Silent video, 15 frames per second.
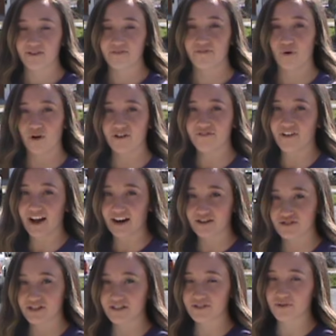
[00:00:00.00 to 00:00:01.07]
For fire
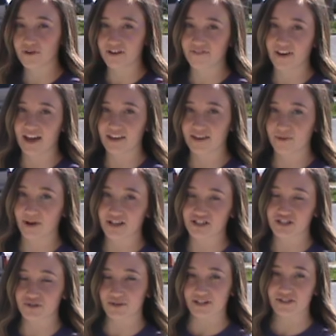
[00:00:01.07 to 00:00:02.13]
drills or
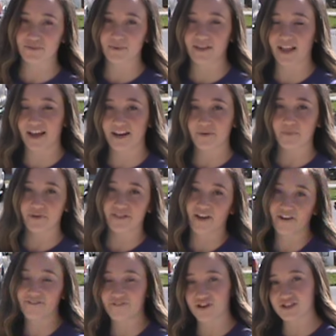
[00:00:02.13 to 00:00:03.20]
evacuation drills, we line up with
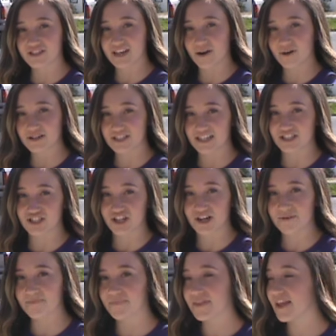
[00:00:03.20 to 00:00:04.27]
our first hour
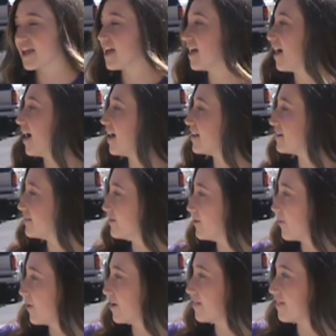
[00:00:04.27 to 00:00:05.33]
teacher
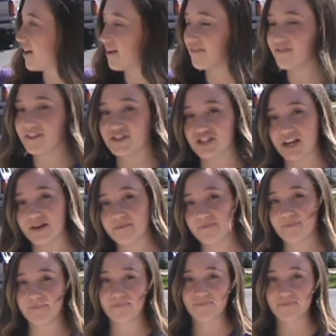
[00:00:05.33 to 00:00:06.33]
north of the gym